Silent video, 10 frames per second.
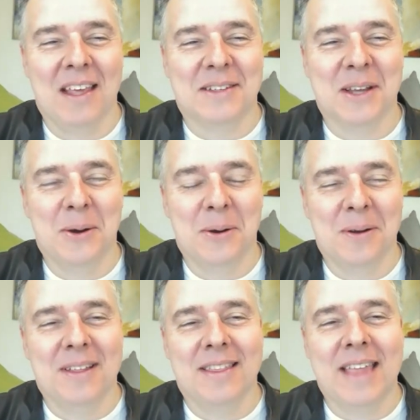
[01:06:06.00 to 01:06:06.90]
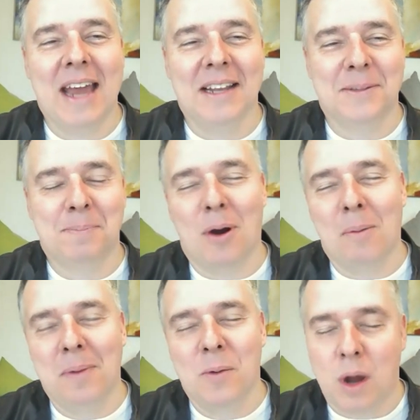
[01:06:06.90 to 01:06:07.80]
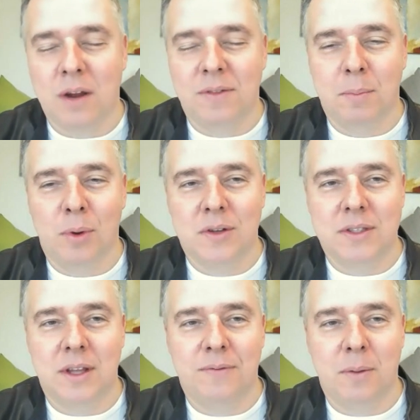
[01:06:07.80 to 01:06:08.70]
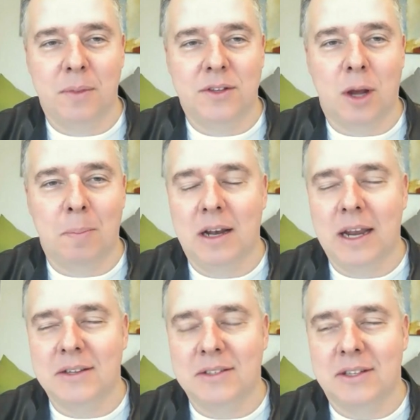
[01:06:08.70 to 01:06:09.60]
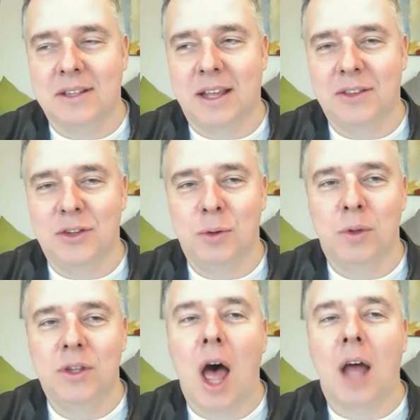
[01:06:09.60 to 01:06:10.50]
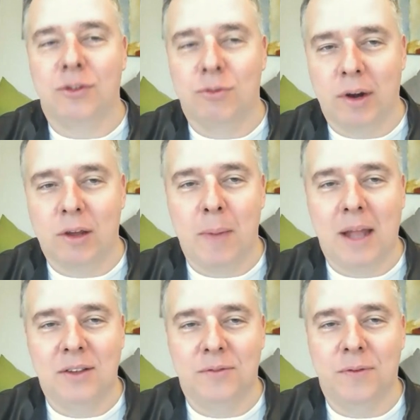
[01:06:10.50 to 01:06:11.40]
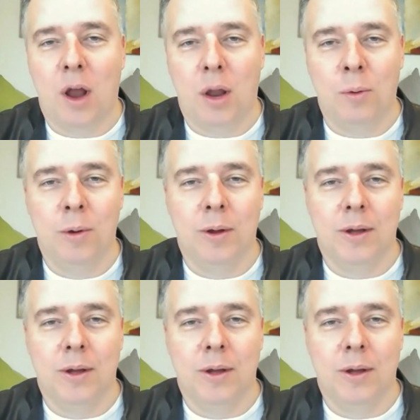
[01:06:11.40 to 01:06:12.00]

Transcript: So that is probably one of the books from the top list that you would not recommend to follow.